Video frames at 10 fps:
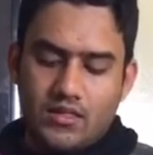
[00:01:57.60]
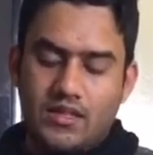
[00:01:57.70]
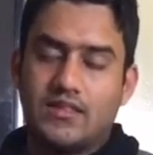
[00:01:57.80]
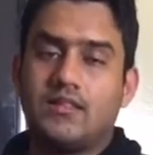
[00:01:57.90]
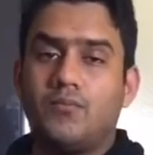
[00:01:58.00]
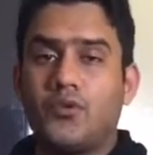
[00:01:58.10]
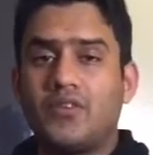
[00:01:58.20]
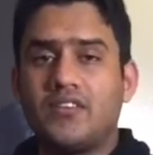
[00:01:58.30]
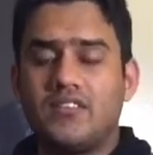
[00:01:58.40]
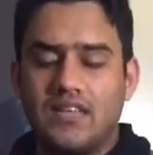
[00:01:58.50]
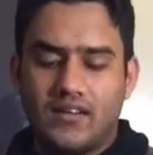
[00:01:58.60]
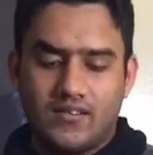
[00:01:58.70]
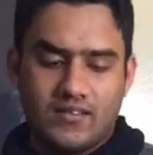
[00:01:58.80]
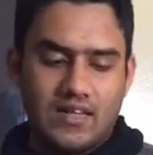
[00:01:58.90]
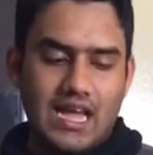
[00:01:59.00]
The process
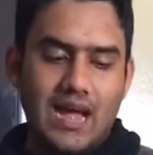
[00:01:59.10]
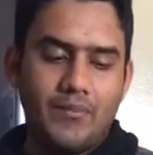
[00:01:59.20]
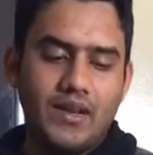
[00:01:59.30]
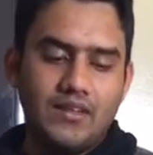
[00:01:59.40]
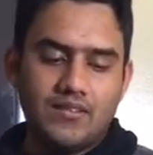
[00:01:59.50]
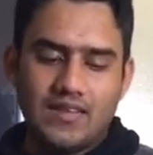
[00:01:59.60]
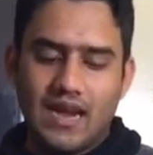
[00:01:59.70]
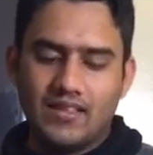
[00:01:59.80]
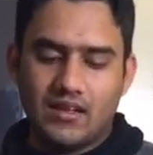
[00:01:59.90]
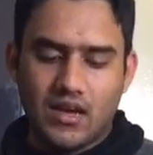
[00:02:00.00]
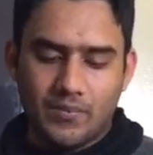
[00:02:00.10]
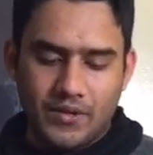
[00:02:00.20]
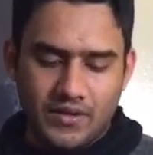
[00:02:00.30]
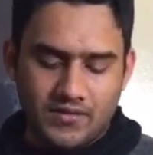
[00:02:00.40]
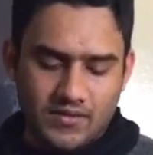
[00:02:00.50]
that's happening inside the cup
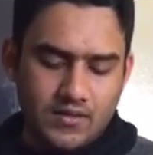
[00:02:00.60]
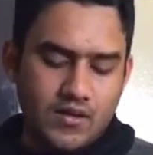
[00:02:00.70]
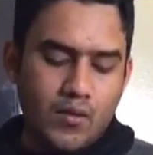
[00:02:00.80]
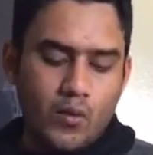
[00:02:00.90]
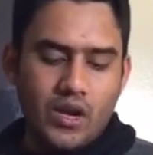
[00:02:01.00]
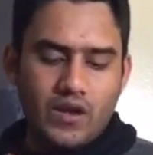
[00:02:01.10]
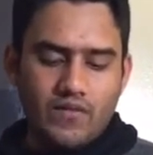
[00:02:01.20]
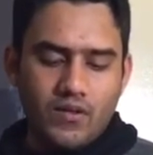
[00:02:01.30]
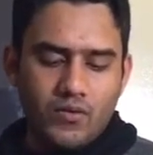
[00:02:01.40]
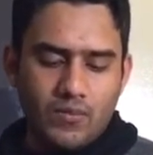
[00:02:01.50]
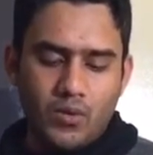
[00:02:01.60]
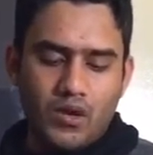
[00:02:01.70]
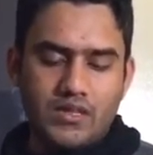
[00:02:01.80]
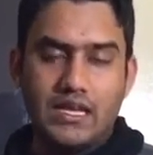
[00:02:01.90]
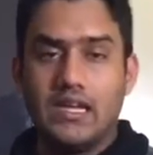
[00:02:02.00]
is whenever we
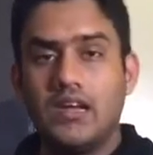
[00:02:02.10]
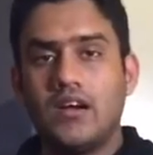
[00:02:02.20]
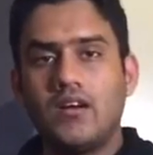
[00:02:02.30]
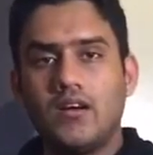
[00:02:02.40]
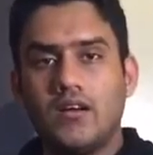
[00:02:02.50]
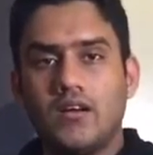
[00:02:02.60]
blow the air,